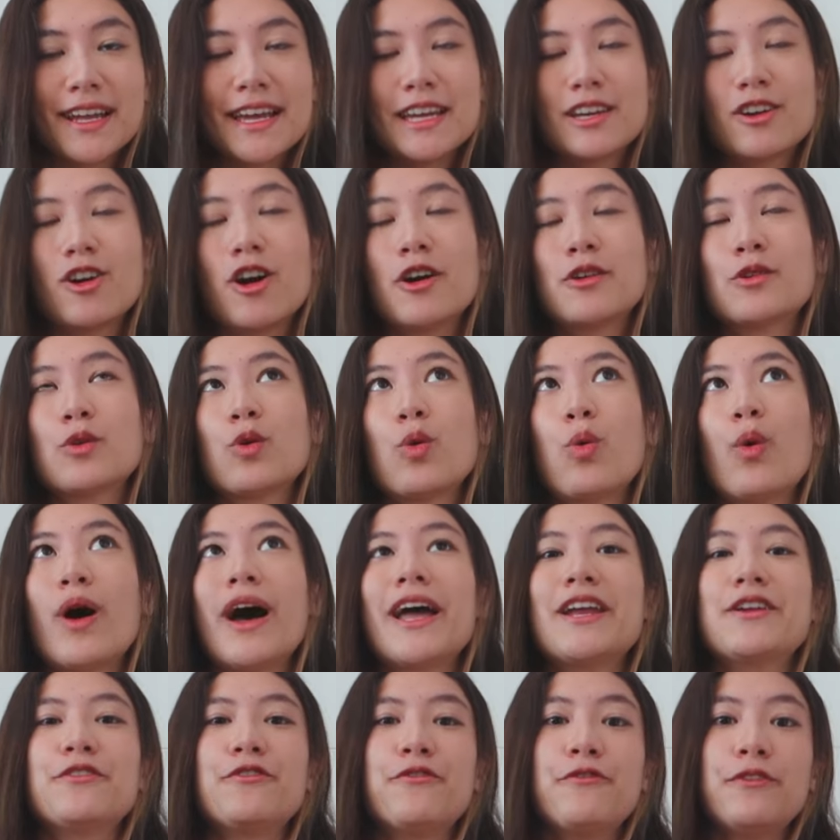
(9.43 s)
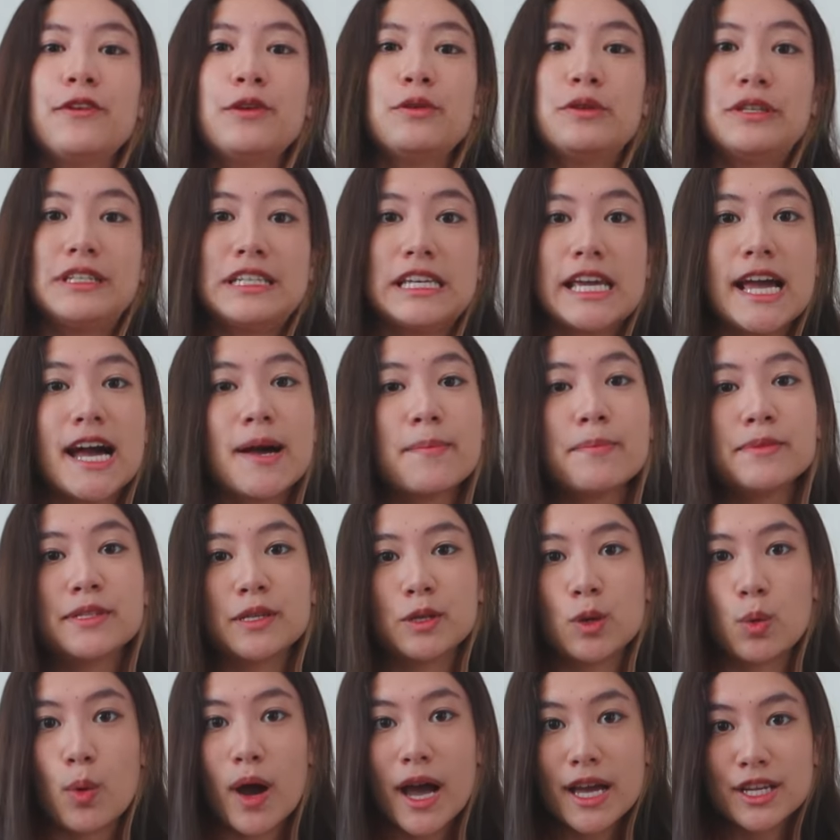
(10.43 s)
I got quite a few DMs
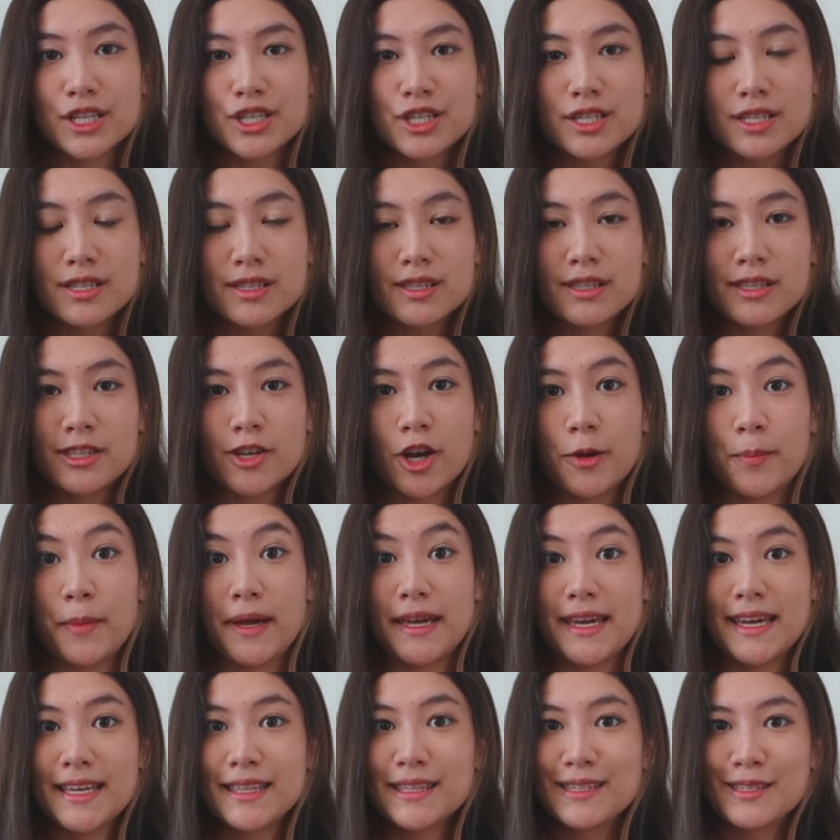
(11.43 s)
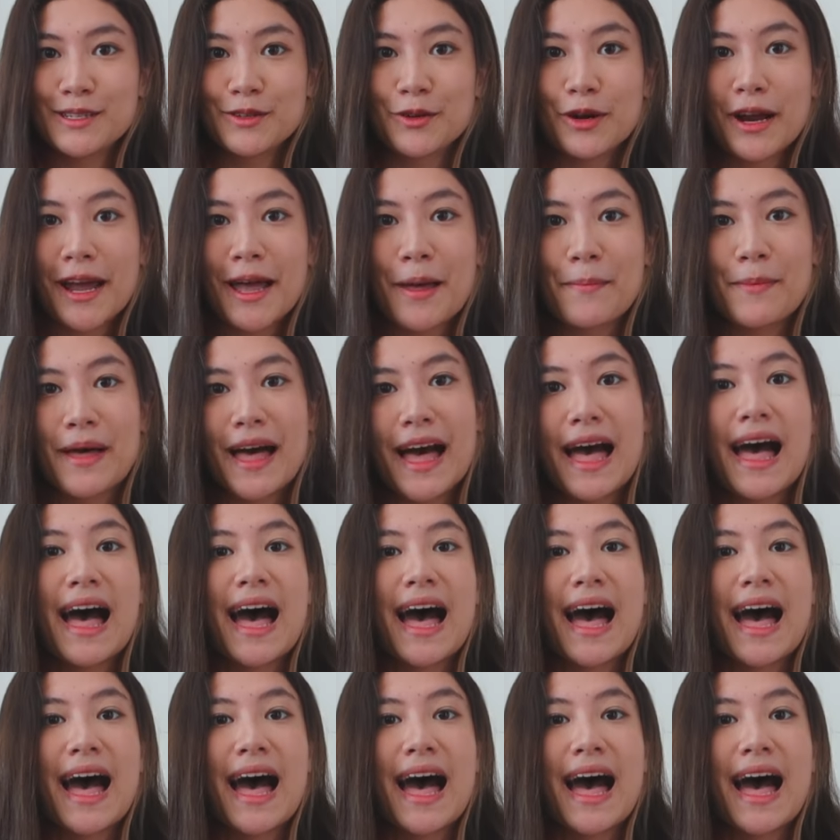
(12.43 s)
and questions on my Instagram